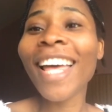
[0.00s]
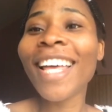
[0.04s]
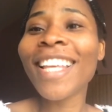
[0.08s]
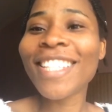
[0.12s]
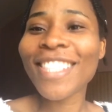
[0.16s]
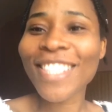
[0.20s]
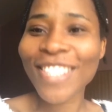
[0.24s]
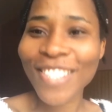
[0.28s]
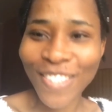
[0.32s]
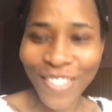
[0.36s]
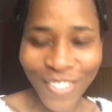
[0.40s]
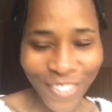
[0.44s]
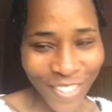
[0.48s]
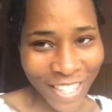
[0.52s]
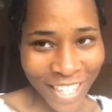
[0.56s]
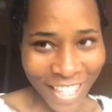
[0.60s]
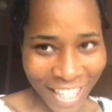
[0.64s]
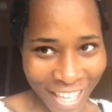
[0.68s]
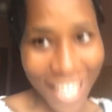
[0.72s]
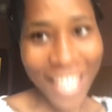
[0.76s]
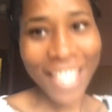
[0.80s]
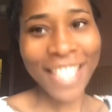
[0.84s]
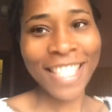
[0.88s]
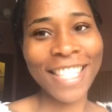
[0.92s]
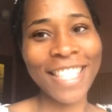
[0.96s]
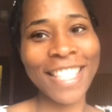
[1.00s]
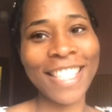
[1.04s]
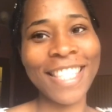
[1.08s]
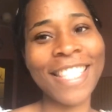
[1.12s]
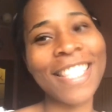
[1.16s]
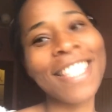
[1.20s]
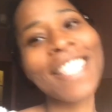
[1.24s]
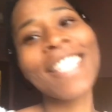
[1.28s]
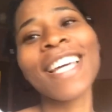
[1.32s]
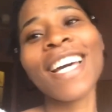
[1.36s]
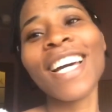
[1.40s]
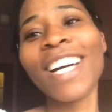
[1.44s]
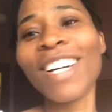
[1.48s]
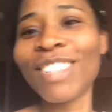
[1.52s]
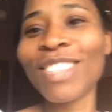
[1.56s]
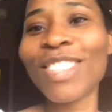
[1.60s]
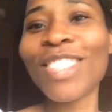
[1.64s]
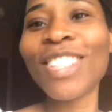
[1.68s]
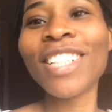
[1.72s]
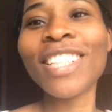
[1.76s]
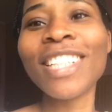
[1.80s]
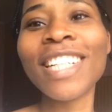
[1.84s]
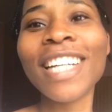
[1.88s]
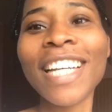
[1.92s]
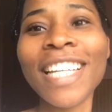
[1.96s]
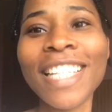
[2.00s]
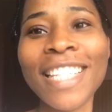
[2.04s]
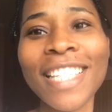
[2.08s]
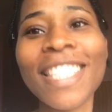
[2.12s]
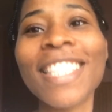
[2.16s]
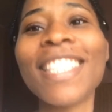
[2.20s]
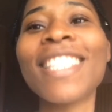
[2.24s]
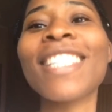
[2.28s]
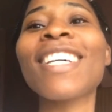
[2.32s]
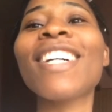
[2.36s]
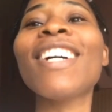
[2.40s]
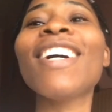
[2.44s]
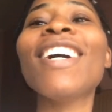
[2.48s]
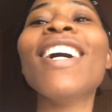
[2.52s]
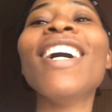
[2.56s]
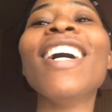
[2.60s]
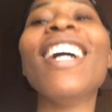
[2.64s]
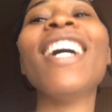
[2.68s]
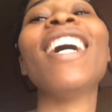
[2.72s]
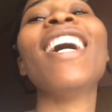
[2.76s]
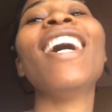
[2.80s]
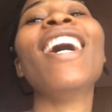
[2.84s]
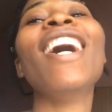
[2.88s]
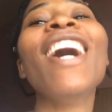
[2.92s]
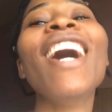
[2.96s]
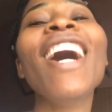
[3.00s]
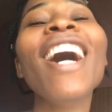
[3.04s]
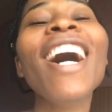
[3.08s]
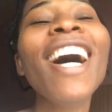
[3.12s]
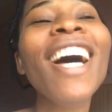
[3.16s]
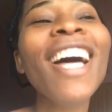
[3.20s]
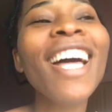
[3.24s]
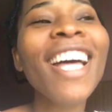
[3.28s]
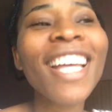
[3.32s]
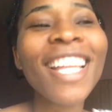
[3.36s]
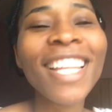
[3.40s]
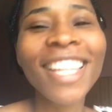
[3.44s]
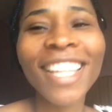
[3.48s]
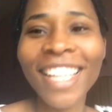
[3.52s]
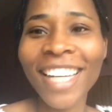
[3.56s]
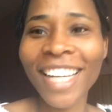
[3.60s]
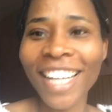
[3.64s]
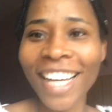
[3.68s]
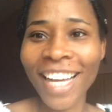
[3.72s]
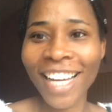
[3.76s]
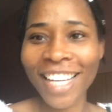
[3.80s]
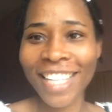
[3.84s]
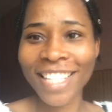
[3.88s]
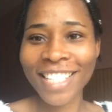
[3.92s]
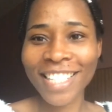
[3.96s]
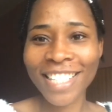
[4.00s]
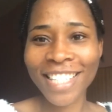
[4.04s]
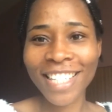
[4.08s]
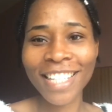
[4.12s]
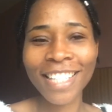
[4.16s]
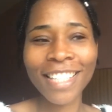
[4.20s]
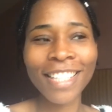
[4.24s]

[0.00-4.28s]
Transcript: So yes, I'll show you guys the hacks,